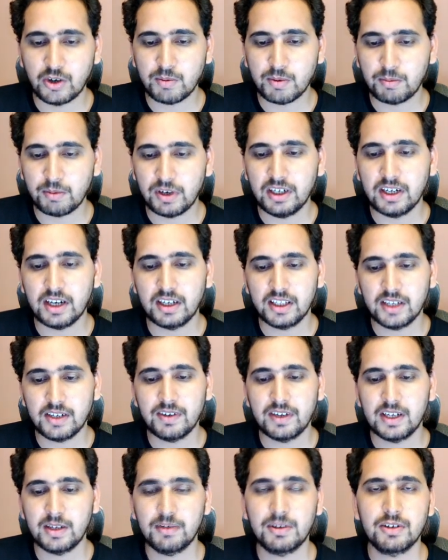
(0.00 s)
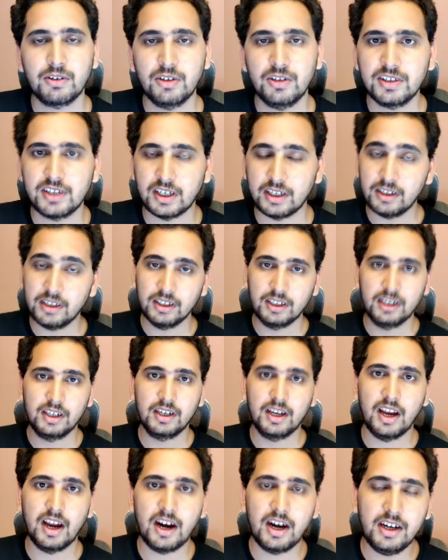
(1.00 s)
populate another variable called Z
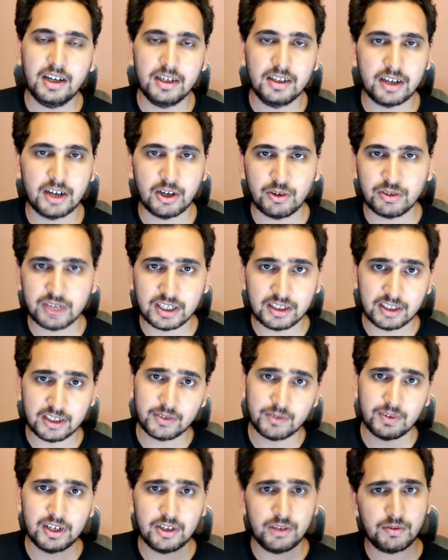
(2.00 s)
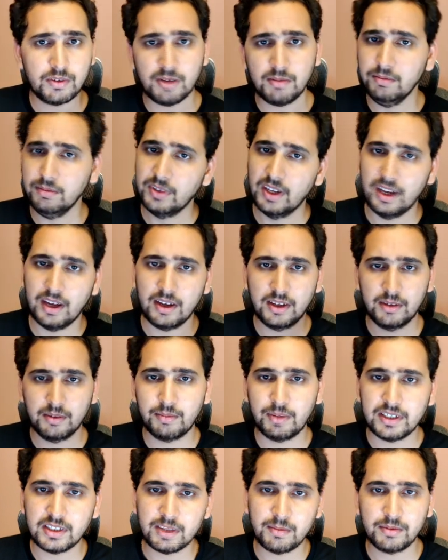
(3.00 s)
and trying to set its value
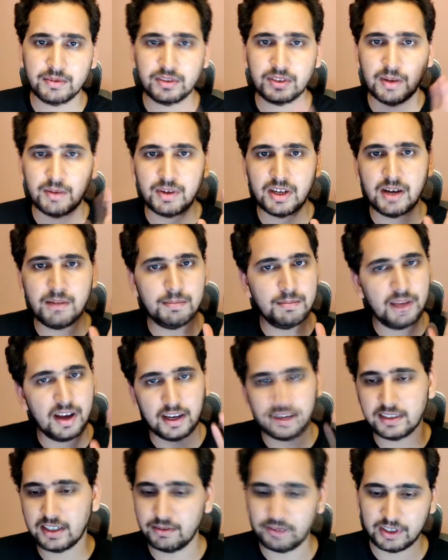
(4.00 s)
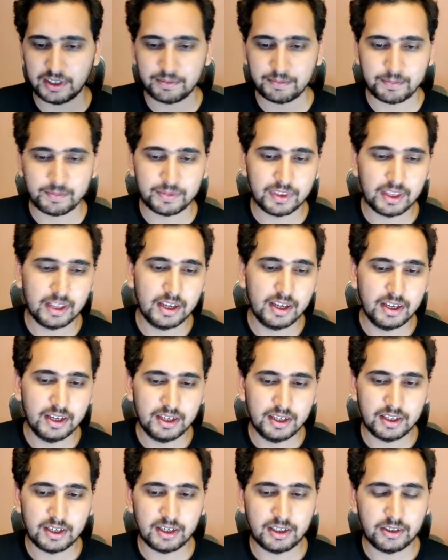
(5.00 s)
by summing up X and Y,
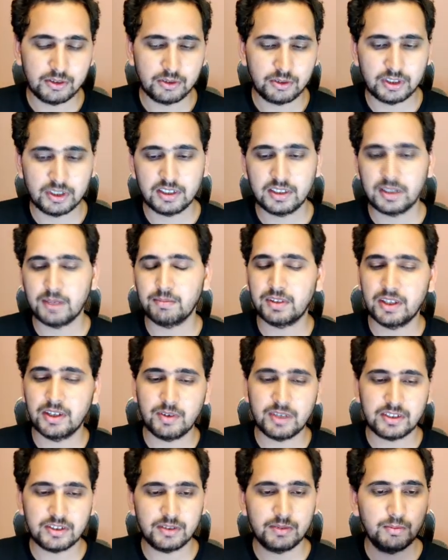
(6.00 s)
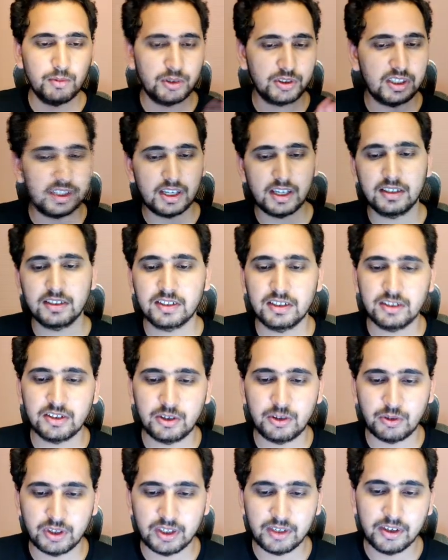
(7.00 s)
right? So this is something which both the transactions
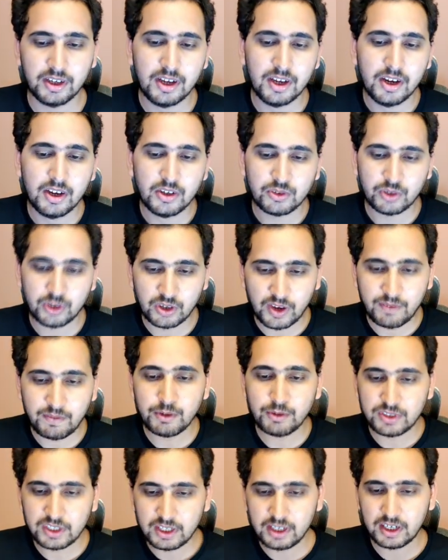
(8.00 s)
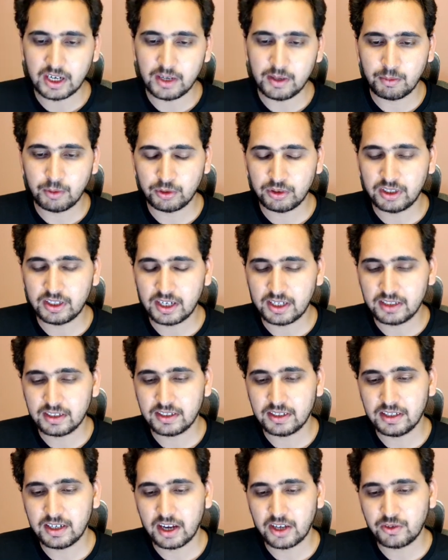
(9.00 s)
are doing. So if you see, right, both the
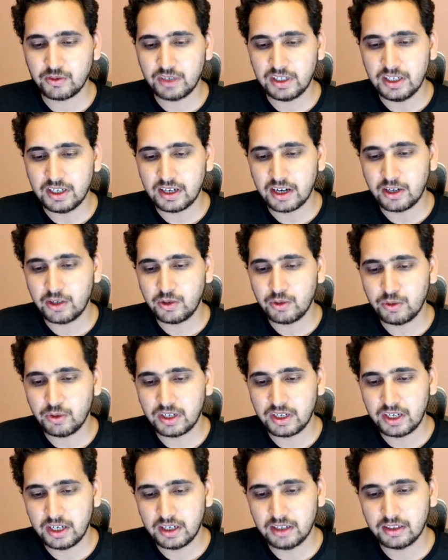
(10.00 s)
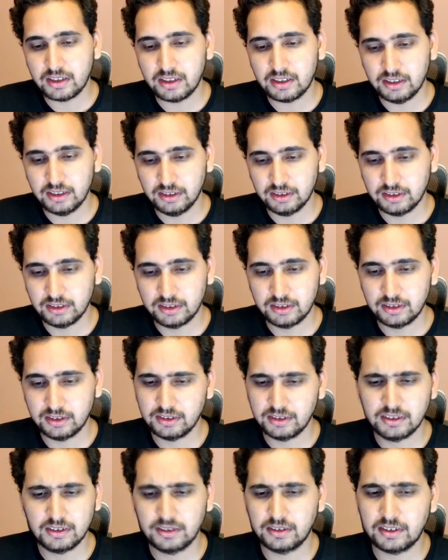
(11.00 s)
transactions are actually trying to read the
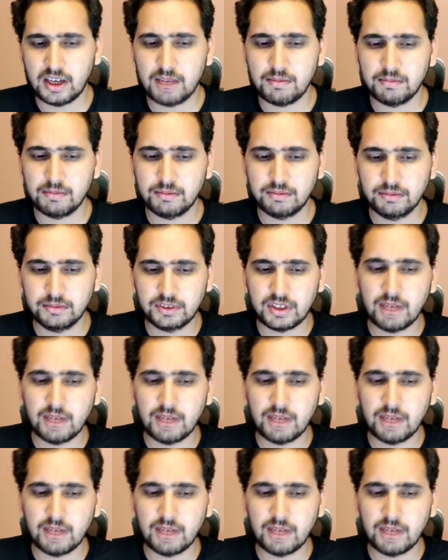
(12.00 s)
same.